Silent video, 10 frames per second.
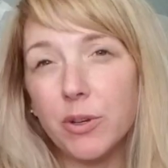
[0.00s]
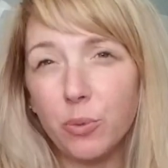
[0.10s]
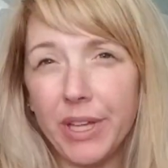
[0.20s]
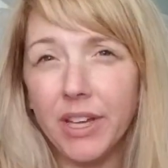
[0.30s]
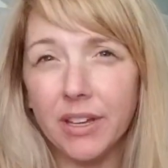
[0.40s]

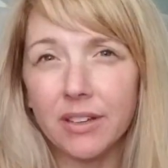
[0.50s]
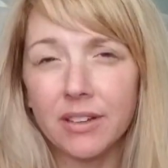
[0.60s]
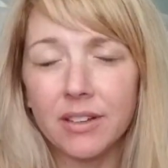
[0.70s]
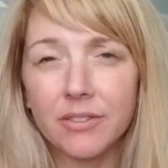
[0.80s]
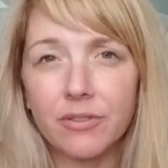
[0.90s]
1 week
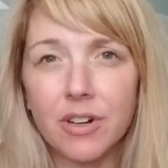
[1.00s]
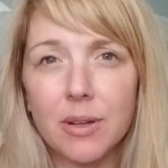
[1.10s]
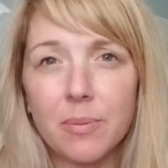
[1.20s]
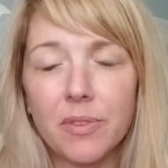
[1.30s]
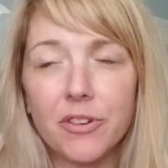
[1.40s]

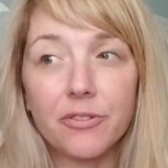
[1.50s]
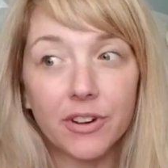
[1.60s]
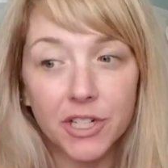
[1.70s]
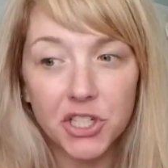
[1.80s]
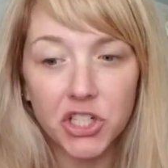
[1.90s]
from the
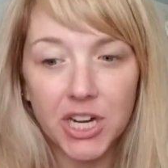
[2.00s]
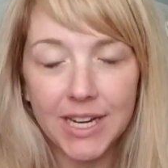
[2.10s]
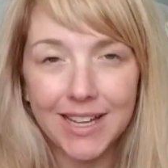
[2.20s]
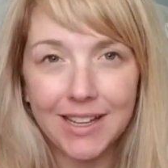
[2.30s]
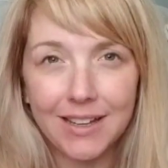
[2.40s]
first
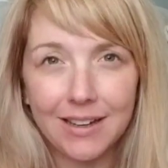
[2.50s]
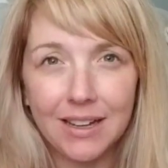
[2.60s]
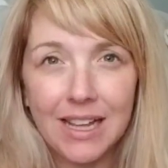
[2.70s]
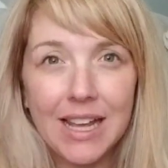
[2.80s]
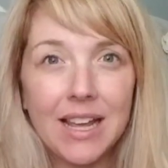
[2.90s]

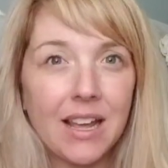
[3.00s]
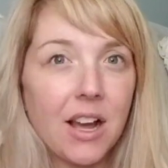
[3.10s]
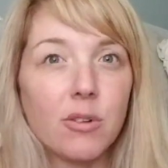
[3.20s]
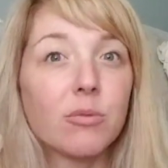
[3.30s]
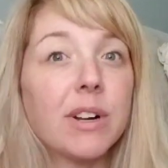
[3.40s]
check-in,
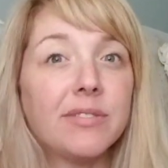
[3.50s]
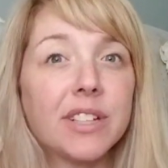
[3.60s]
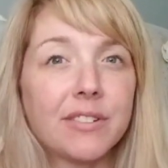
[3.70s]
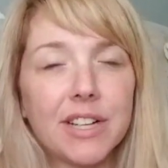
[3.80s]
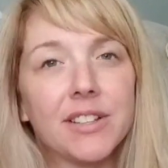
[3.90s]

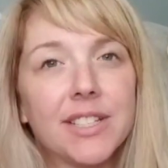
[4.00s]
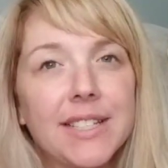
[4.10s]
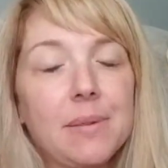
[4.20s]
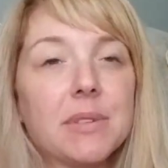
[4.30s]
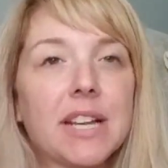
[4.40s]
roughly around the
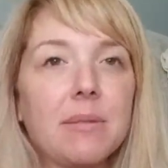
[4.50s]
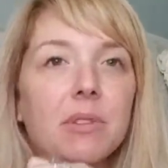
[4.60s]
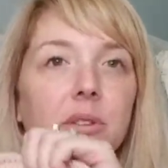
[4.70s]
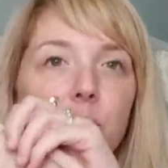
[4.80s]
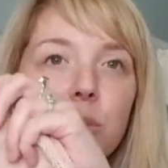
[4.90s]
same
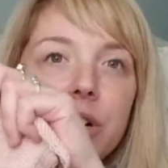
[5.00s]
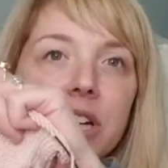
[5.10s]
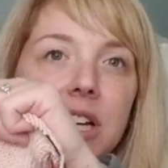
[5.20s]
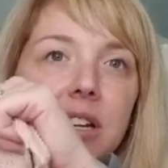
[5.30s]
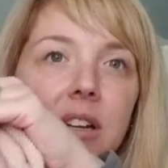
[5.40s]
time in the
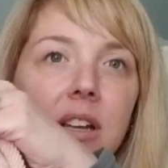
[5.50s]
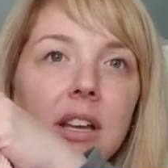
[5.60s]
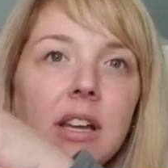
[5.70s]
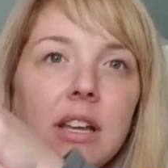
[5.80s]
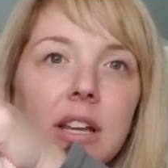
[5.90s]
morning.
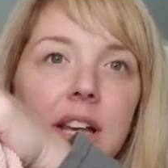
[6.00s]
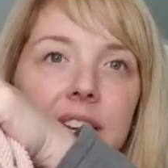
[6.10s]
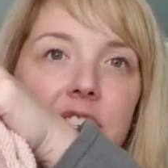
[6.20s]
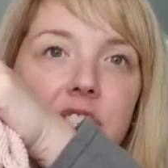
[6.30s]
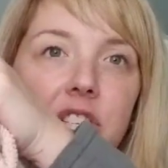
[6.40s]

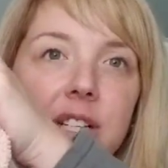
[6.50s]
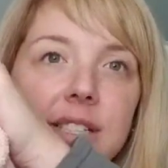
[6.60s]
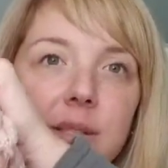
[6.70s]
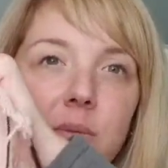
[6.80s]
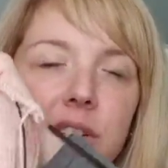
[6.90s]
I just